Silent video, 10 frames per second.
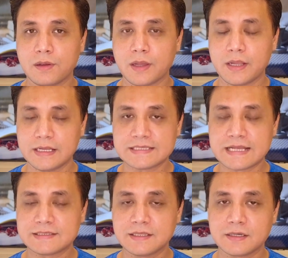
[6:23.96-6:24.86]
And let's
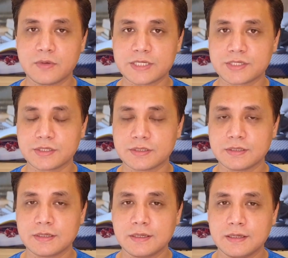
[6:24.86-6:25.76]
answer that question.
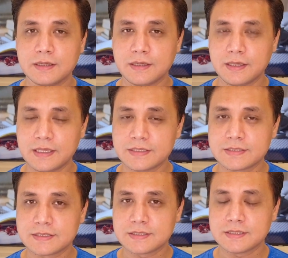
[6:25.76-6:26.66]

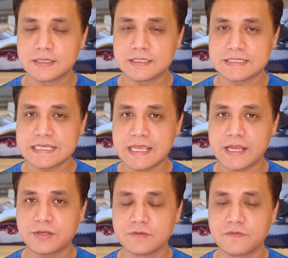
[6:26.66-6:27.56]
Is the
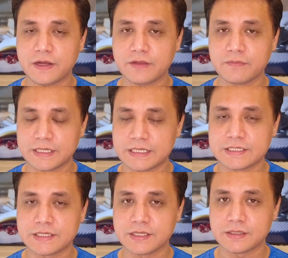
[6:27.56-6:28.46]
C825 by
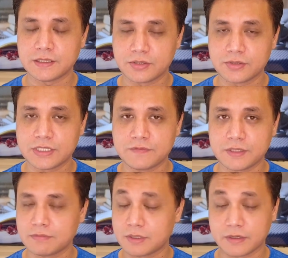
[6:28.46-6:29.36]
TCL a good
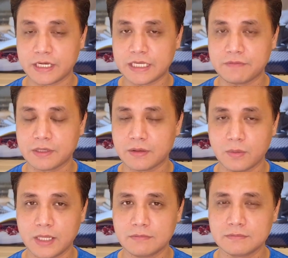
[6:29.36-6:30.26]
TV or a great TV?
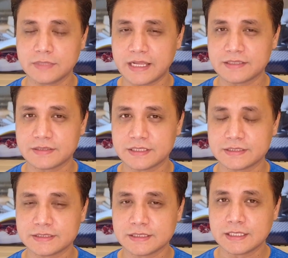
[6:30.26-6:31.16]
Well, the answer
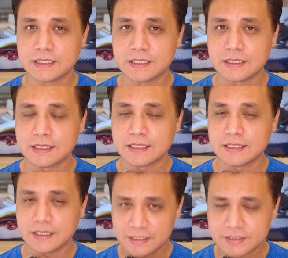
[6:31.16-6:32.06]
is
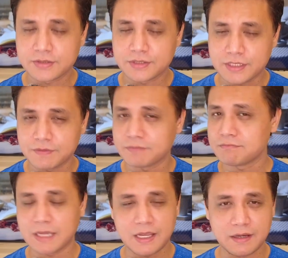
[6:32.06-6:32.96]
it's a good TV.
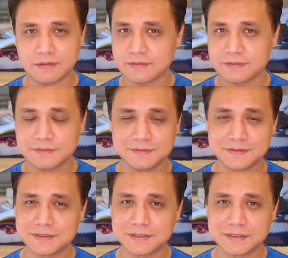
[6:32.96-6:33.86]
And
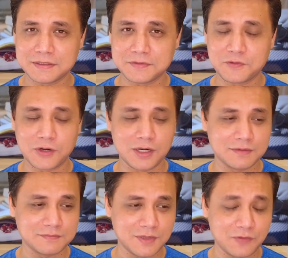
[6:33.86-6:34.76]

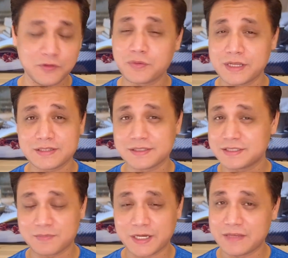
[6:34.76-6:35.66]
for a few reasons,
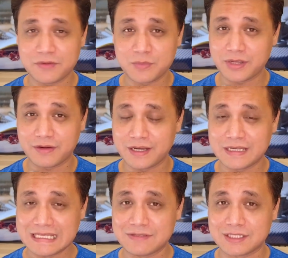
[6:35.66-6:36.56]
it might even be a great
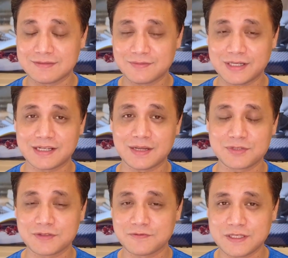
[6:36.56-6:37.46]
TV when it comes
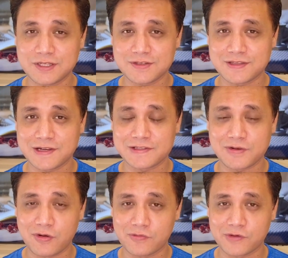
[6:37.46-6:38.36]
to the features that it's
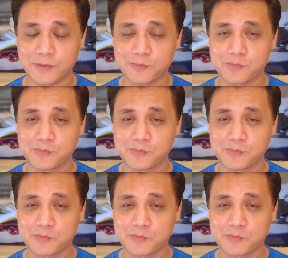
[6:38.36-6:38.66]
offering.